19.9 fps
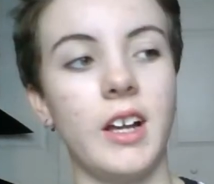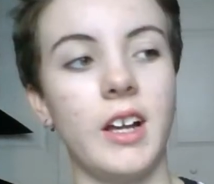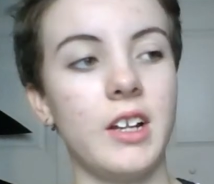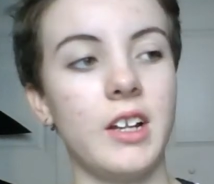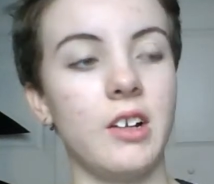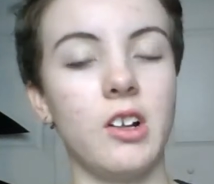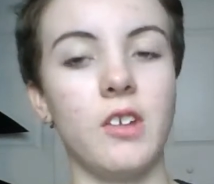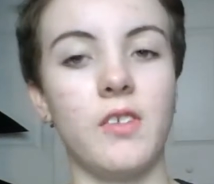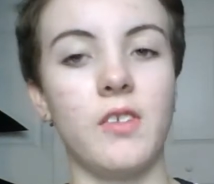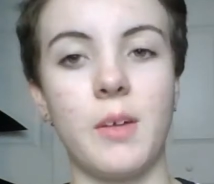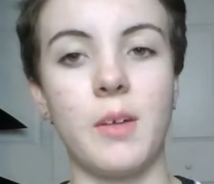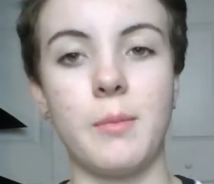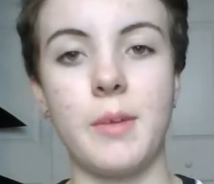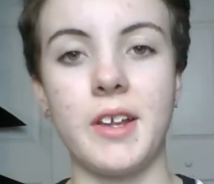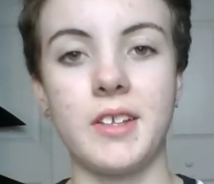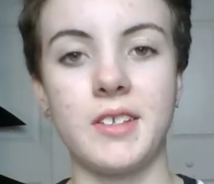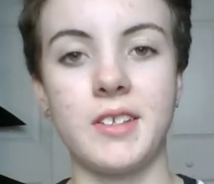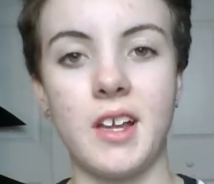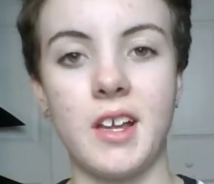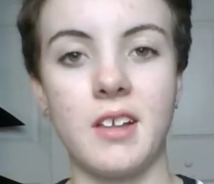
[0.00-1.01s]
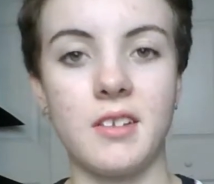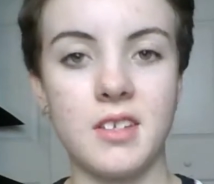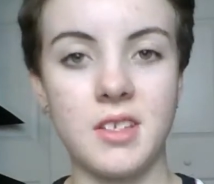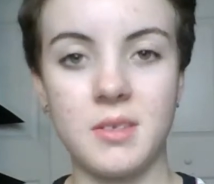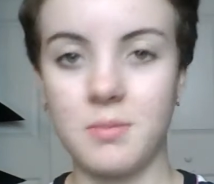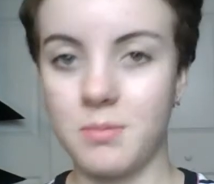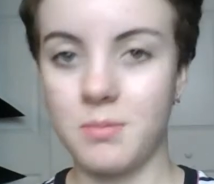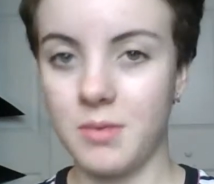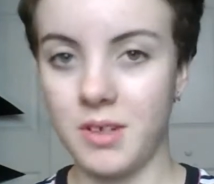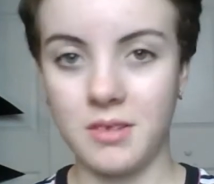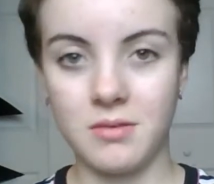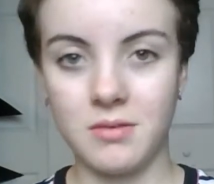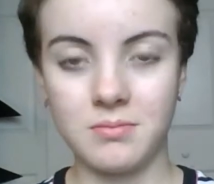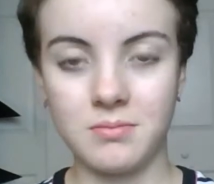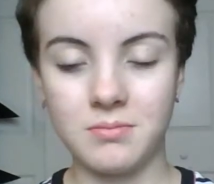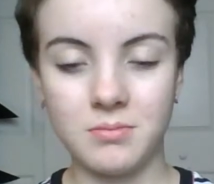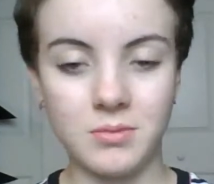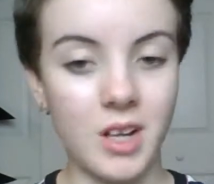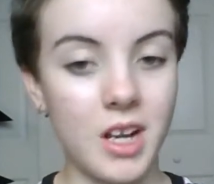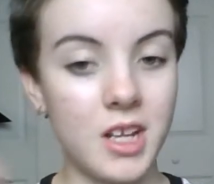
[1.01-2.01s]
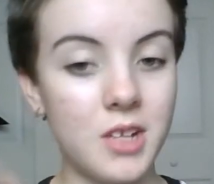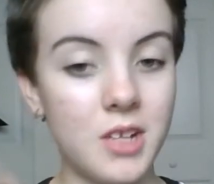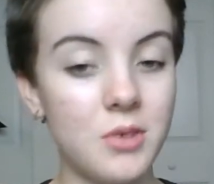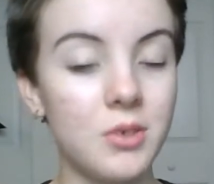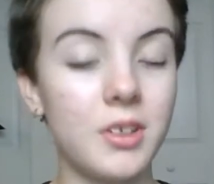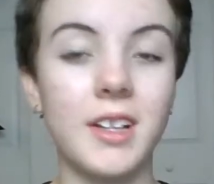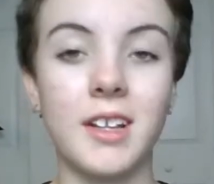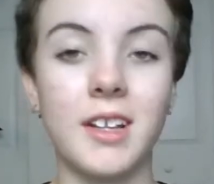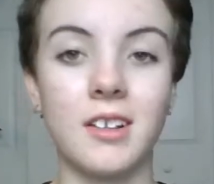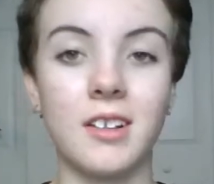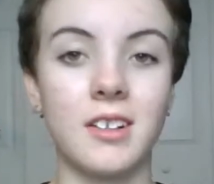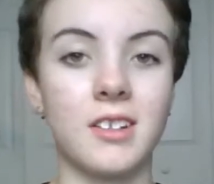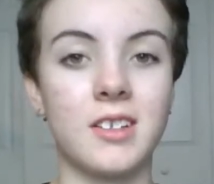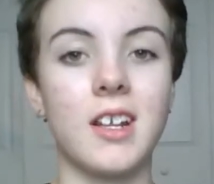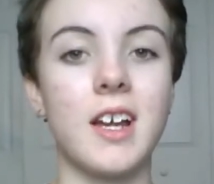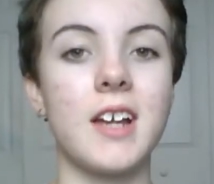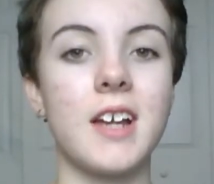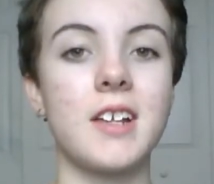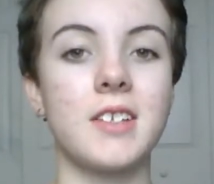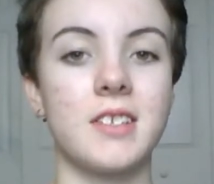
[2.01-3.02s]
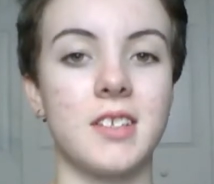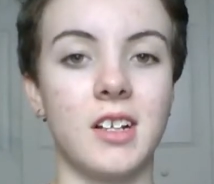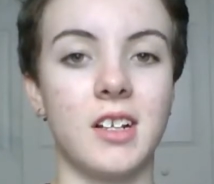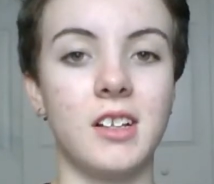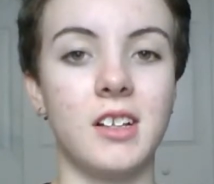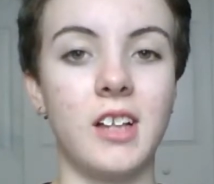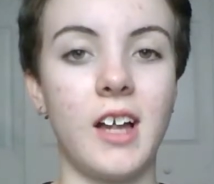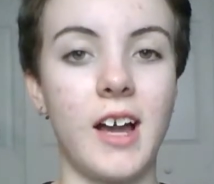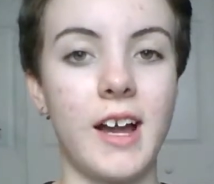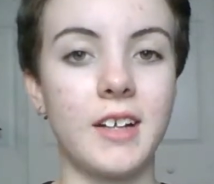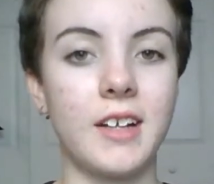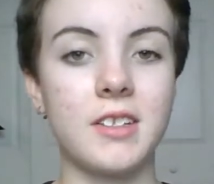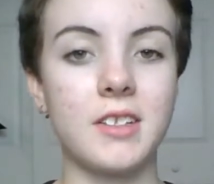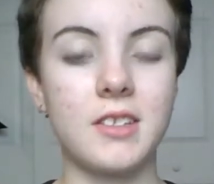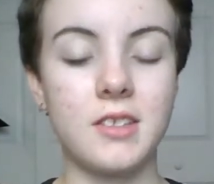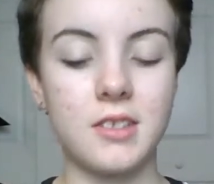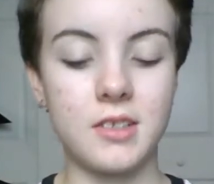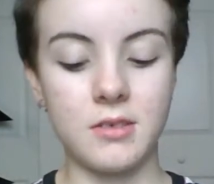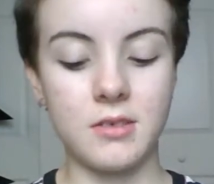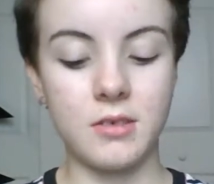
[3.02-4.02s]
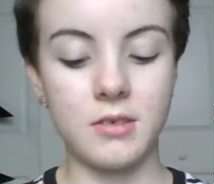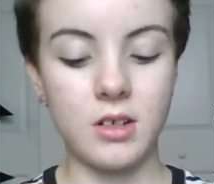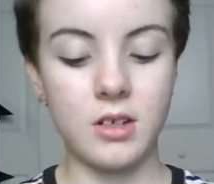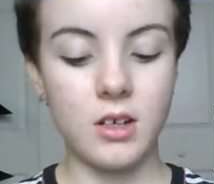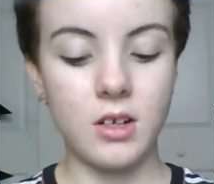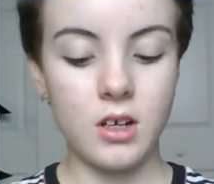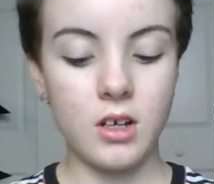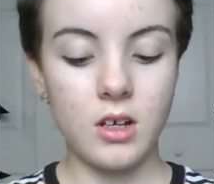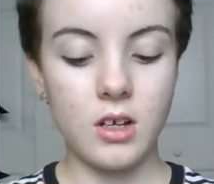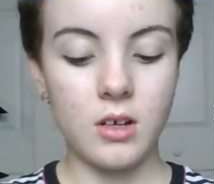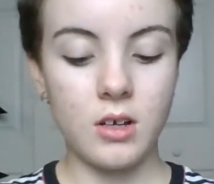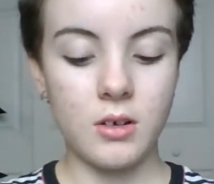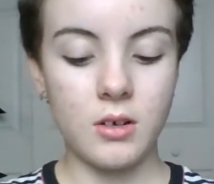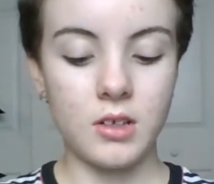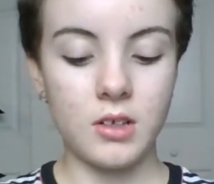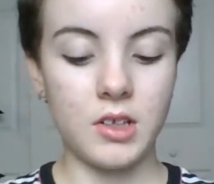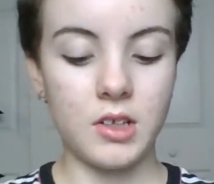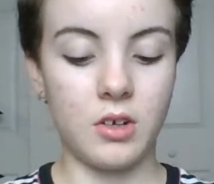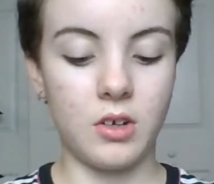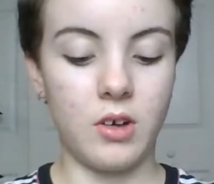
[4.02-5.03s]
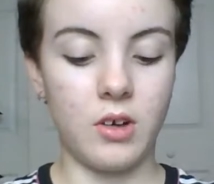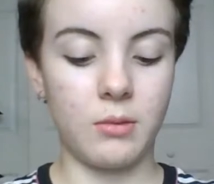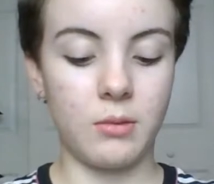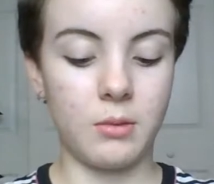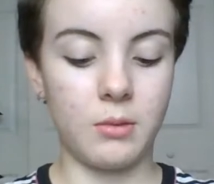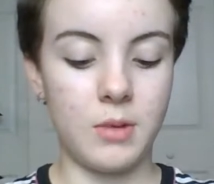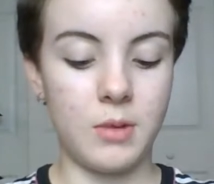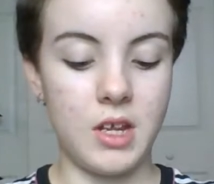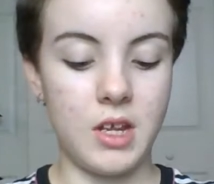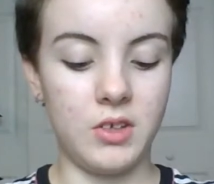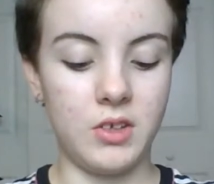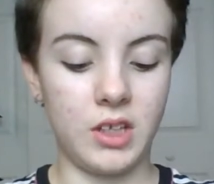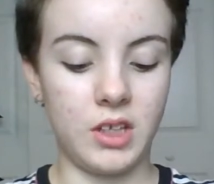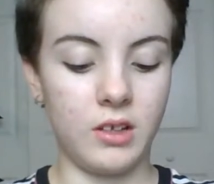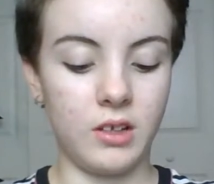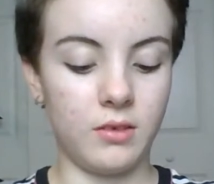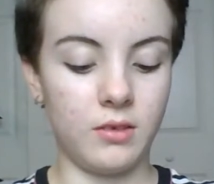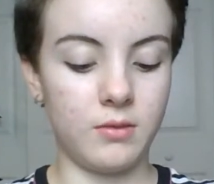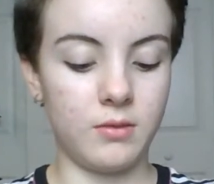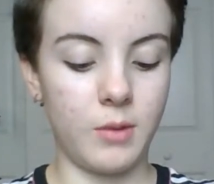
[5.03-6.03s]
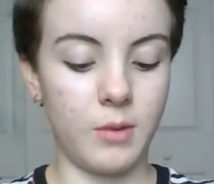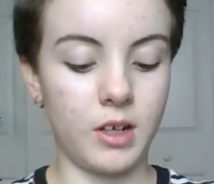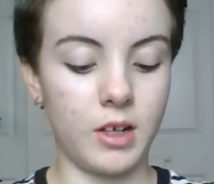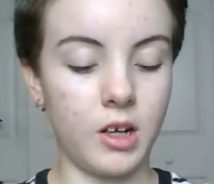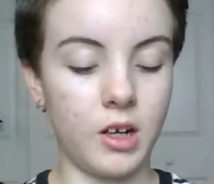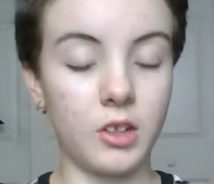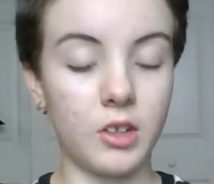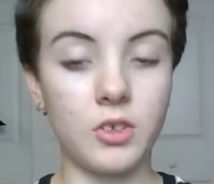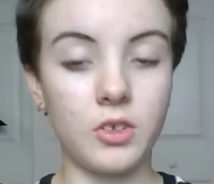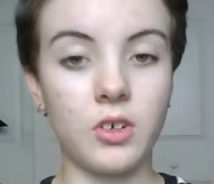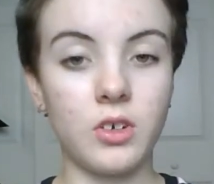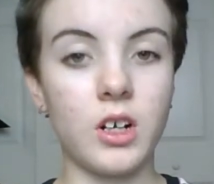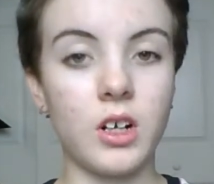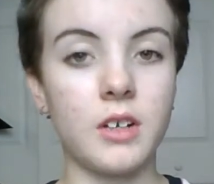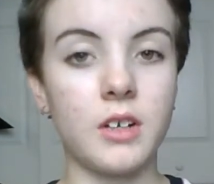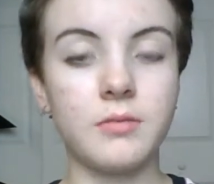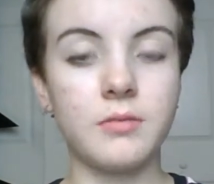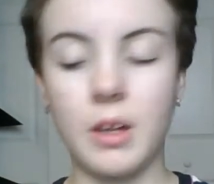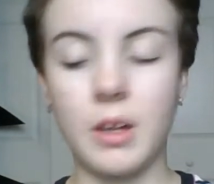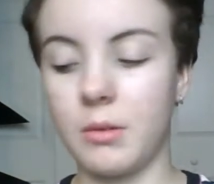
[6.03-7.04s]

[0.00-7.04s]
I don't know if that makes sense, but when I do it, it looks nice and it lasts. So I'm gonna be using for my contour.